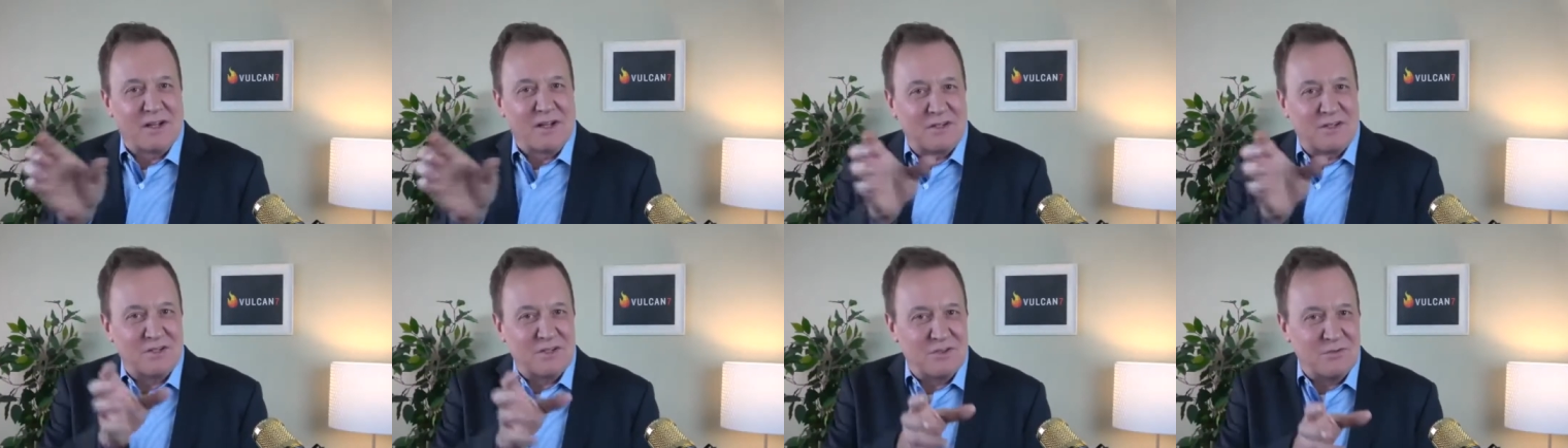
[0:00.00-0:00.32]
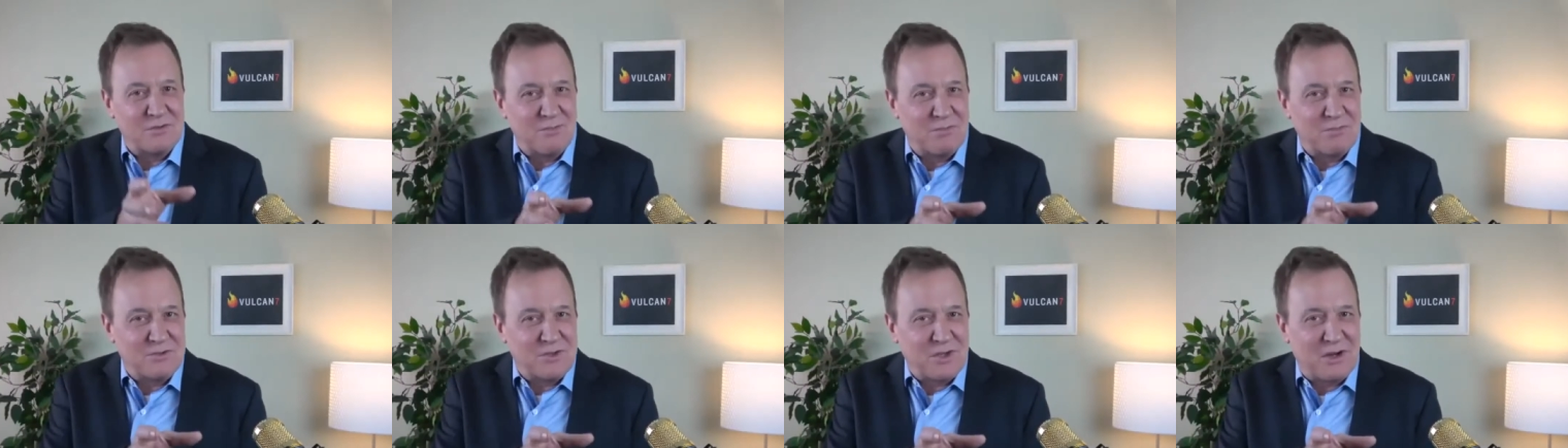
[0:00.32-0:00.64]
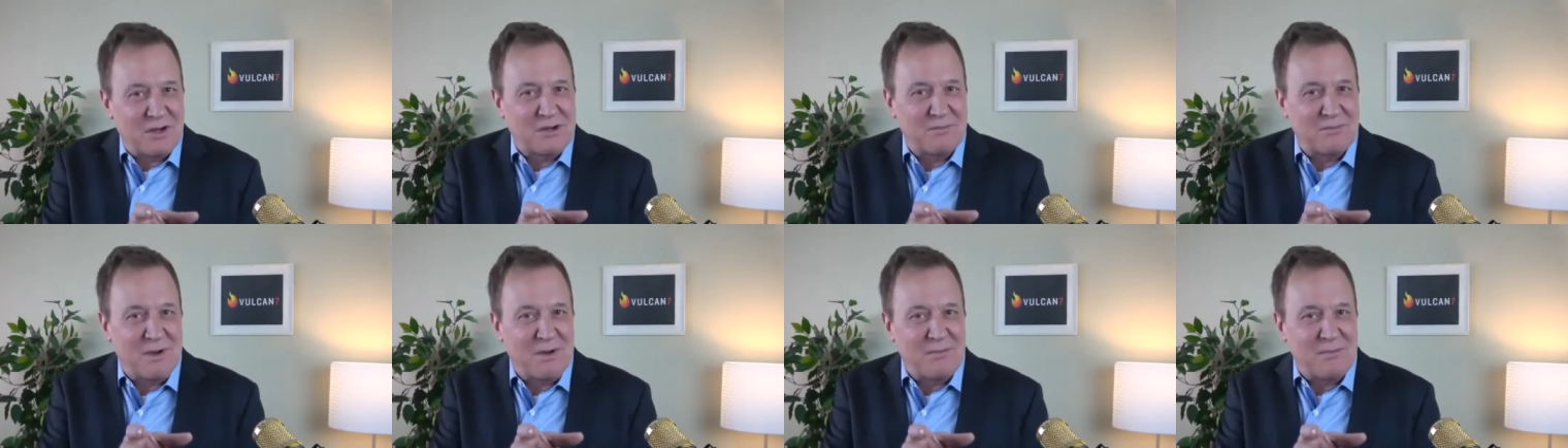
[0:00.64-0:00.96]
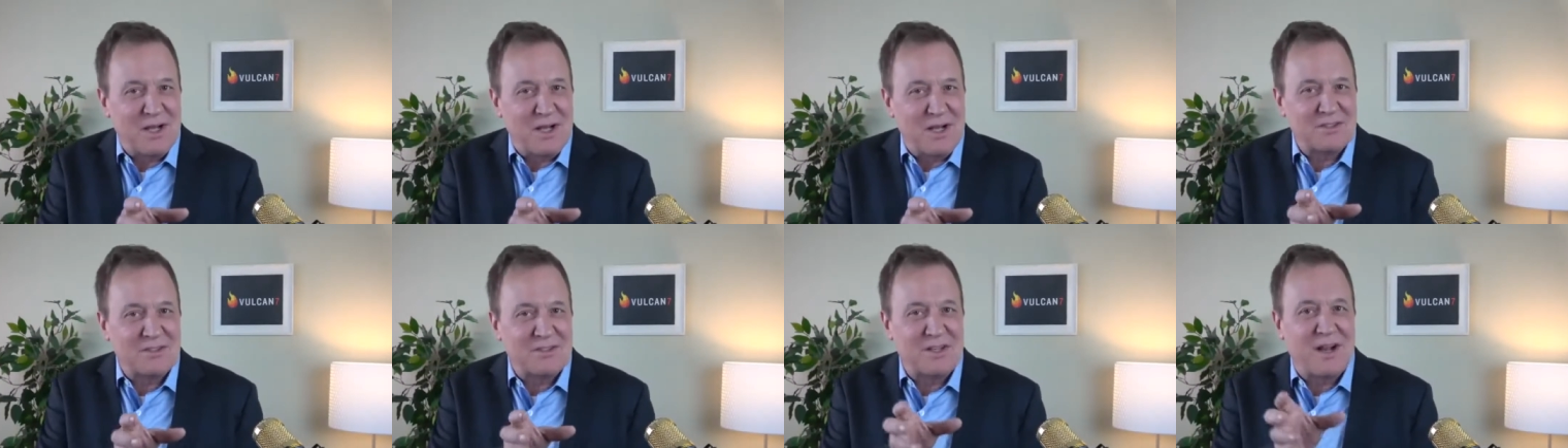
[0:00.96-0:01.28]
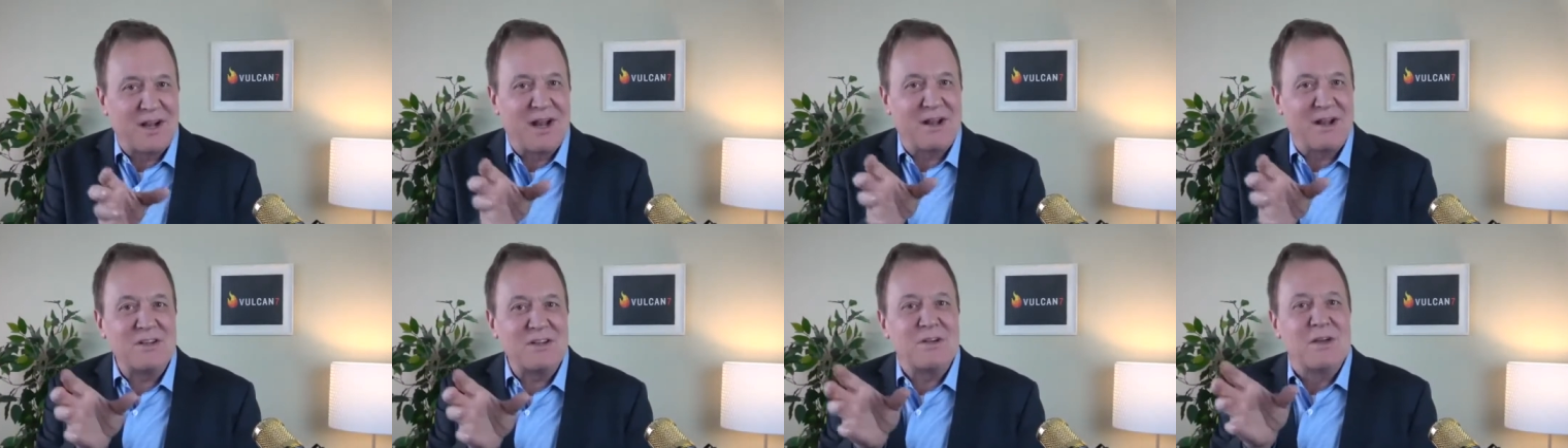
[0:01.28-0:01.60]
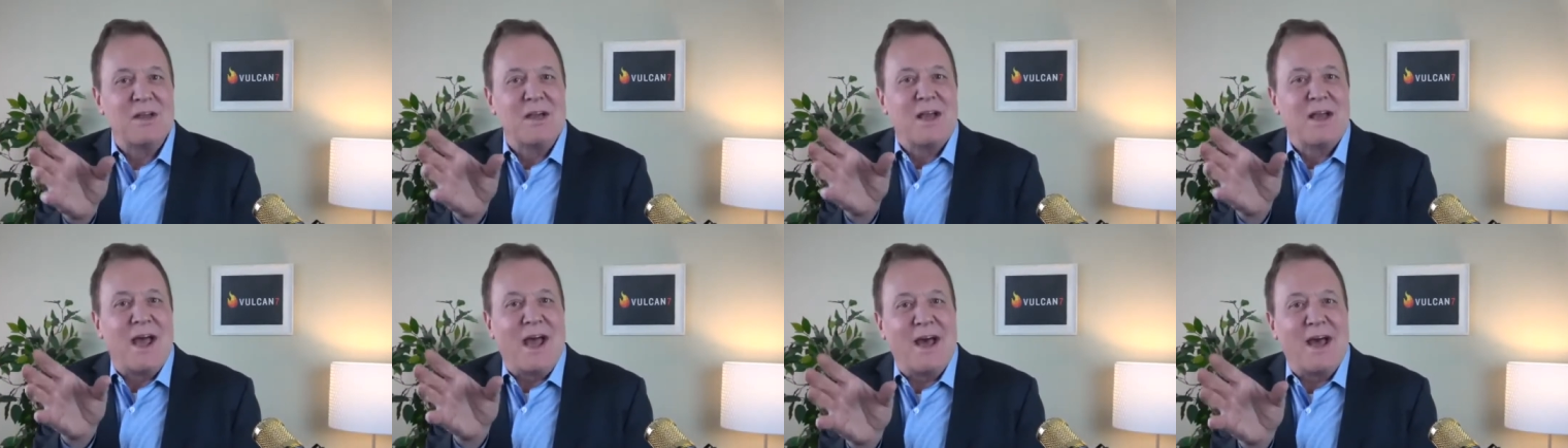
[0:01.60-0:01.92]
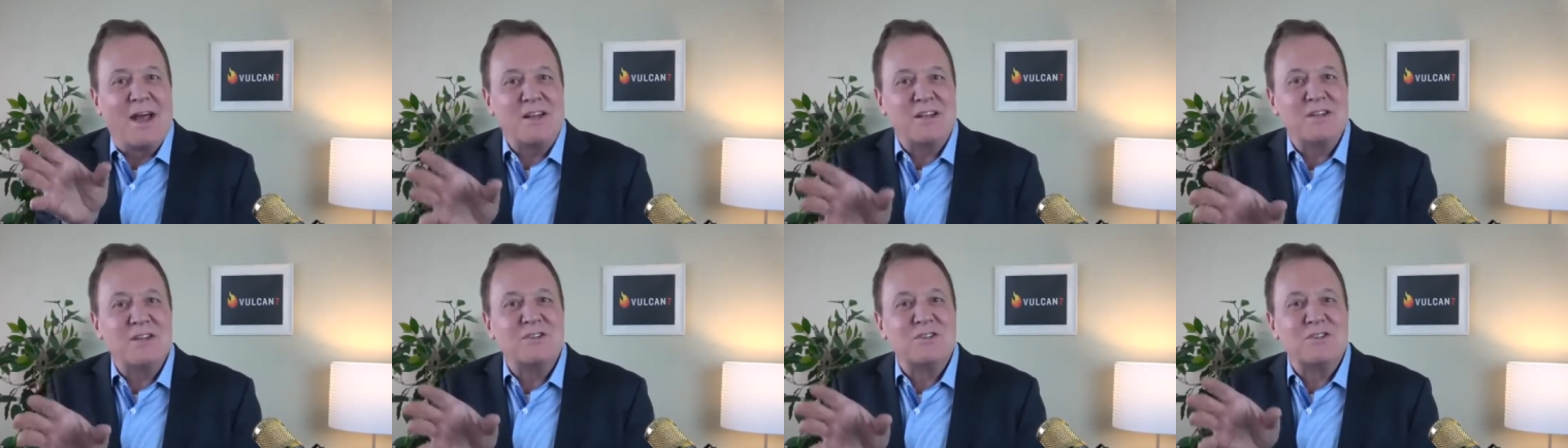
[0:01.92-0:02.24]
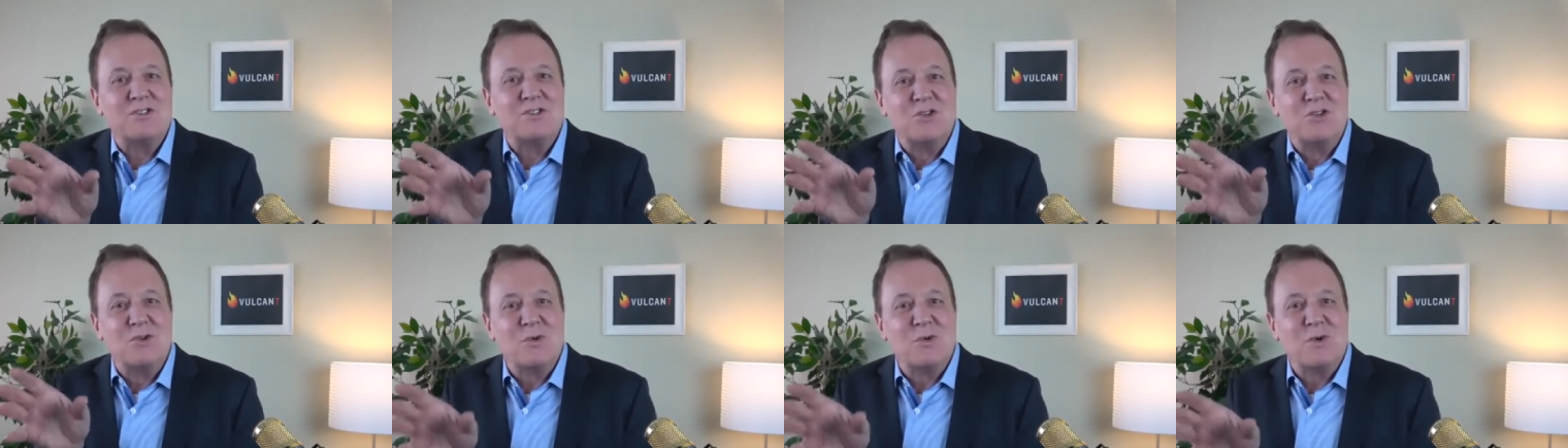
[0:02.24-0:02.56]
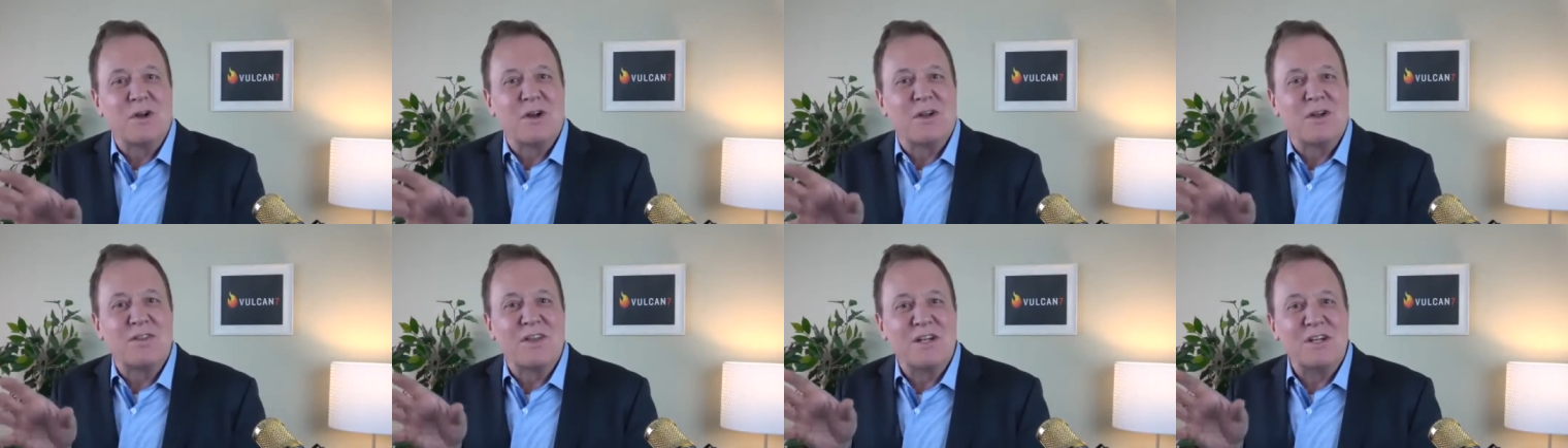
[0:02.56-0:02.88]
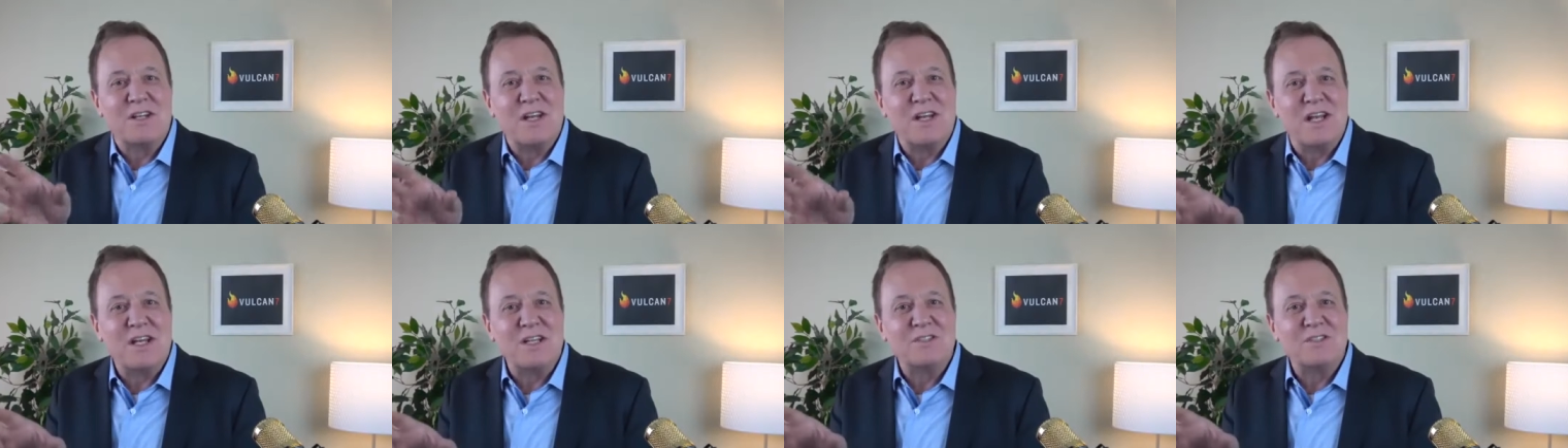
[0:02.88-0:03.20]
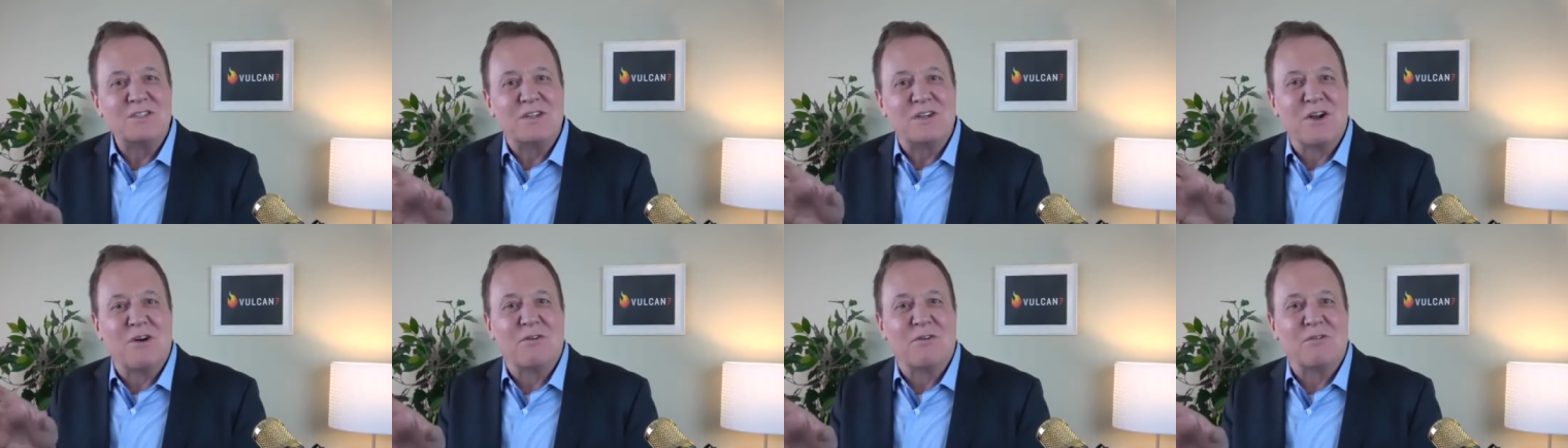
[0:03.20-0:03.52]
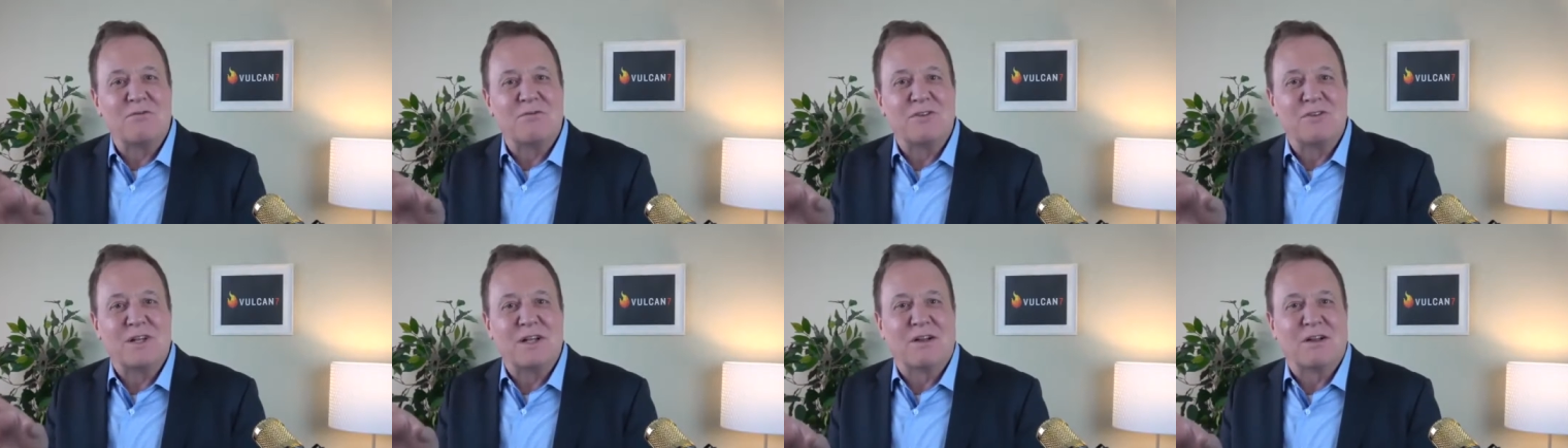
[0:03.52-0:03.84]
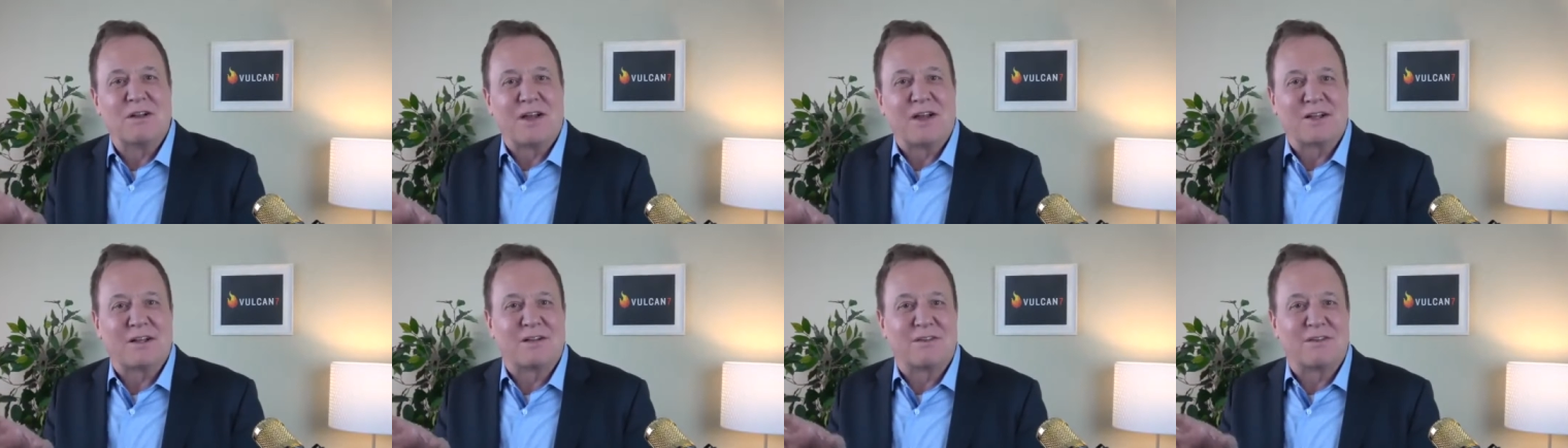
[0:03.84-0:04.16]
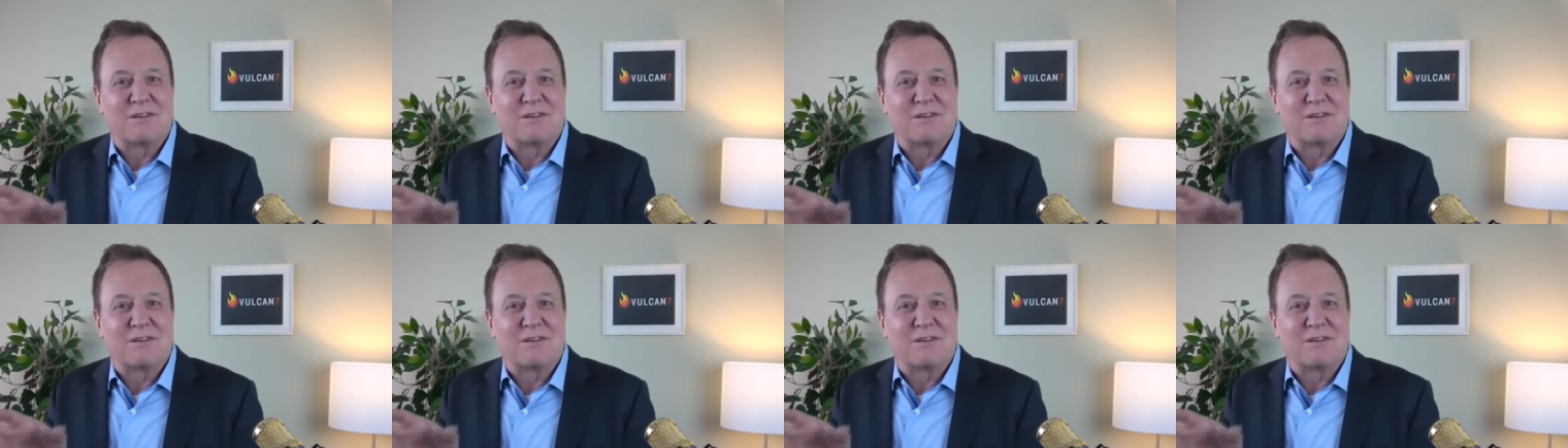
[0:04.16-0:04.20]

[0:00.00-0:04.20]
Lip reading: Because you talk about mindset. How do you do it on the days you don't feel like it?